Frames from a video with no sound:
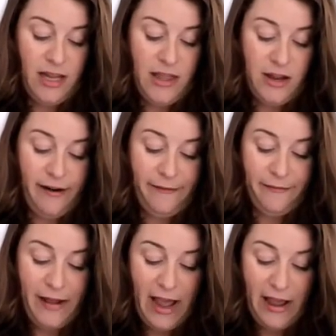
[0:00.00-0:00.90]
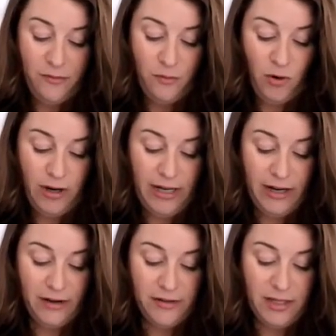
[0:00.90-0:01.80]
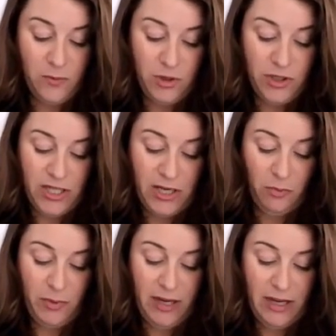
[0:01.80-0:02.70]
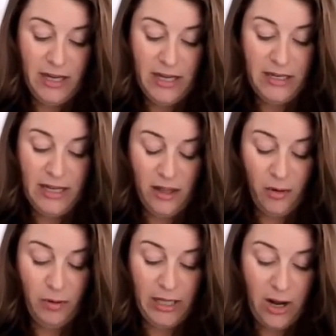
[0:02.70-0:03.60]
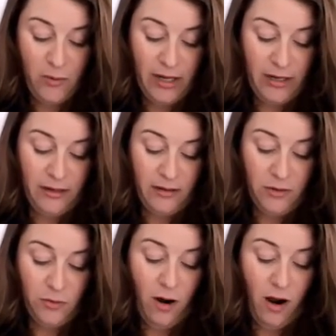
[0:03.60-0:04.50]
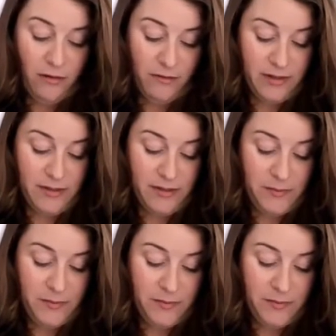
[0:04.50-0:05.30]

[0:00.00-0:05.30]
and there are 5 more years in which there will be neither plowing nor harvest.